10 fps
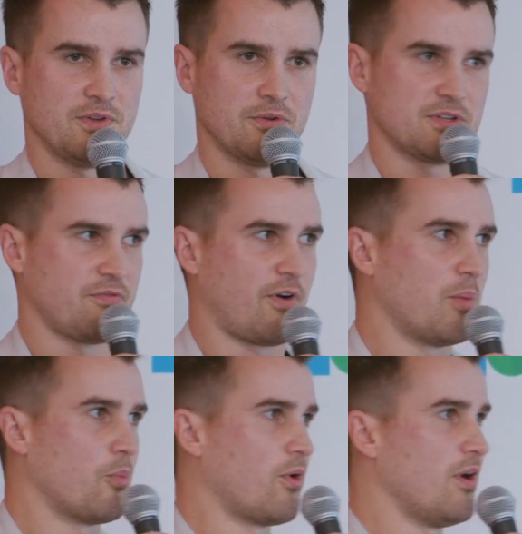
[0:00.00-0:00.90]
We've noticed
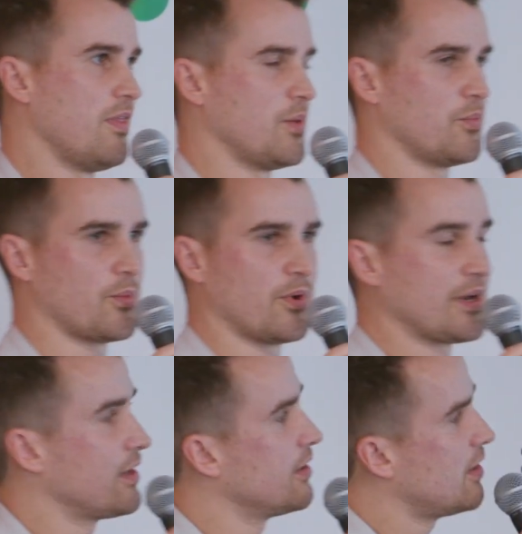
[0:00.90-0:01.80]
far more than we were
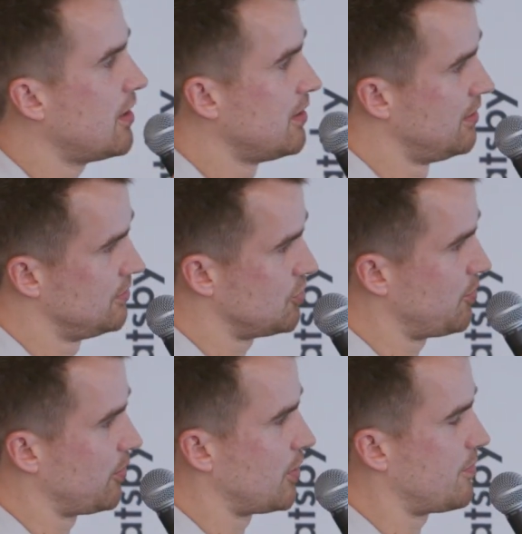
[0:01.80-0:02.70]
working in
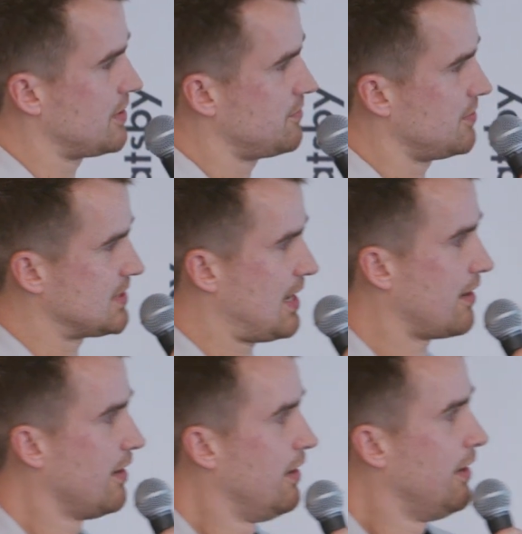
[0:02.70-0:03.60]
Drupal and WordPress full
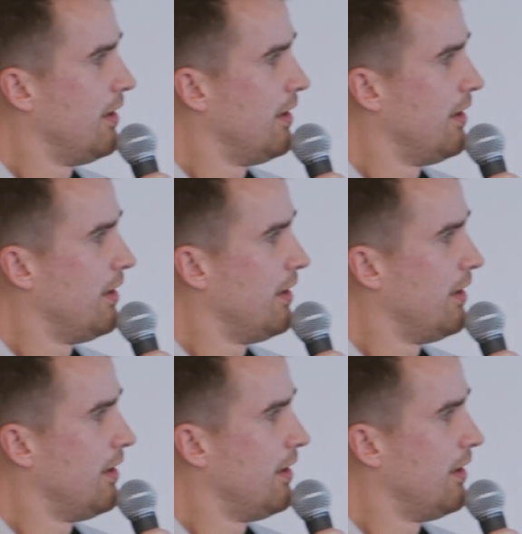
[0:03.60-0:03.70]
stack.